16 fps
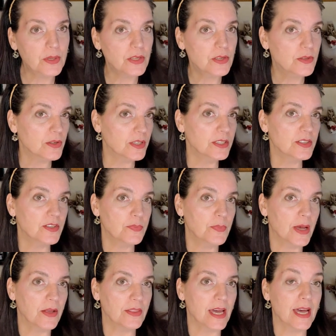and you can
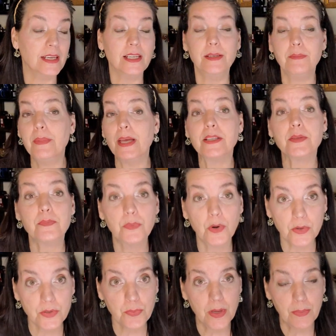smell that. It makes
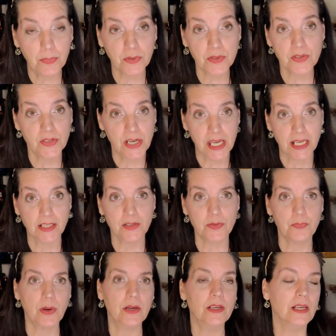most people sneeze,
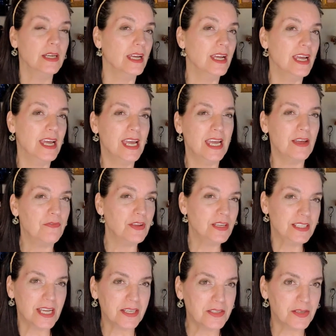but if
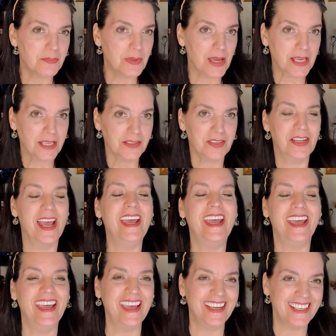it doesn't make you
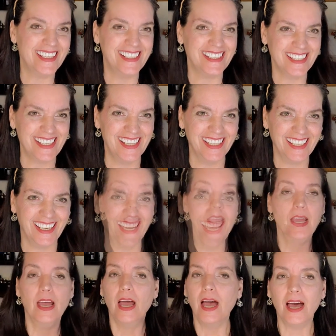sneeze,
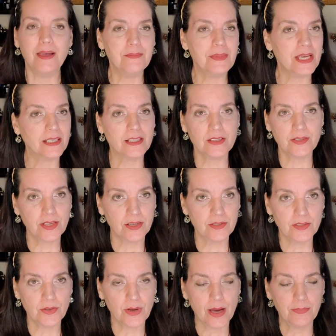I'm making this sound
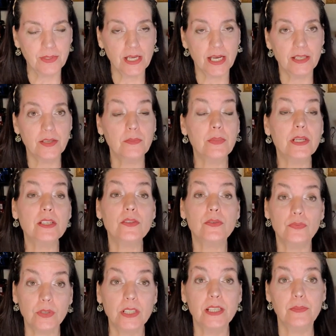so appetizing, but it's
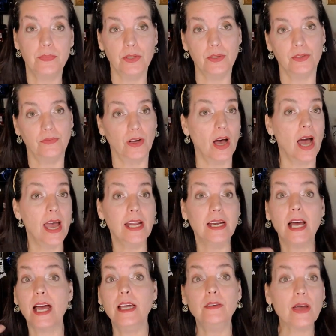really beautiful. And
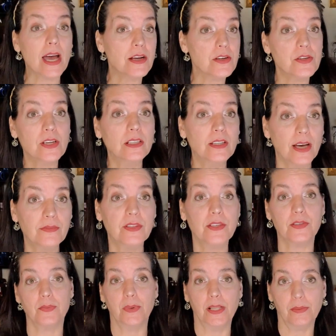I actually love the
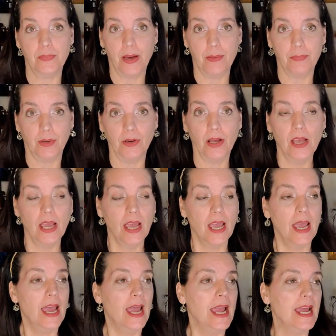smell of pepper.
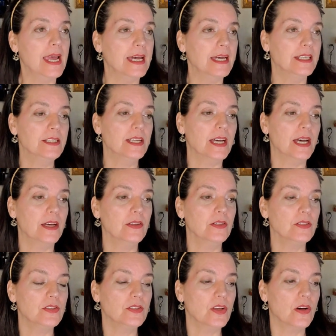And uh,
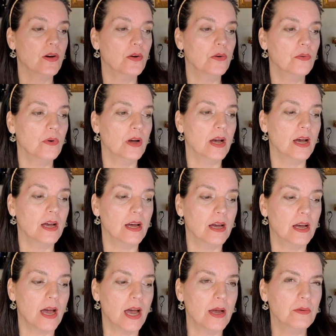so
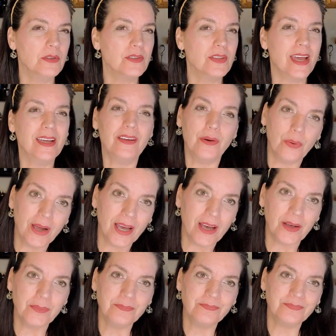I was like,
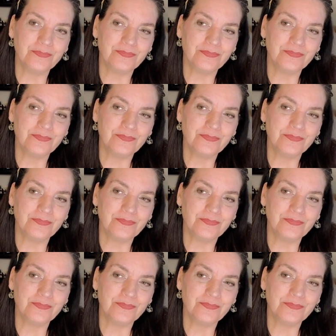well,